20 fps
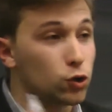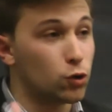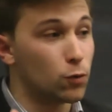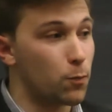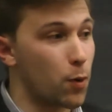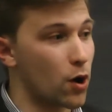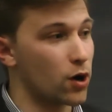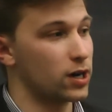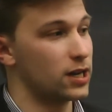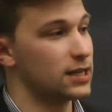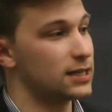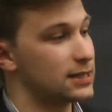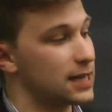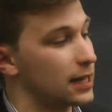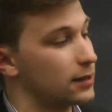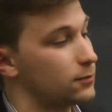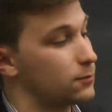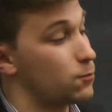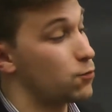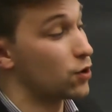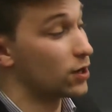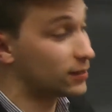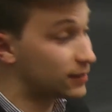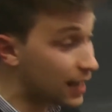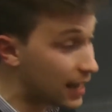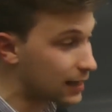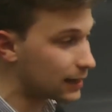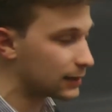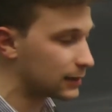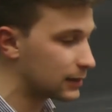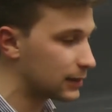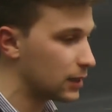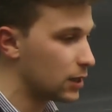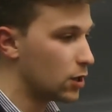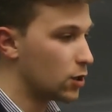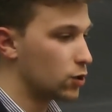two parties that pretend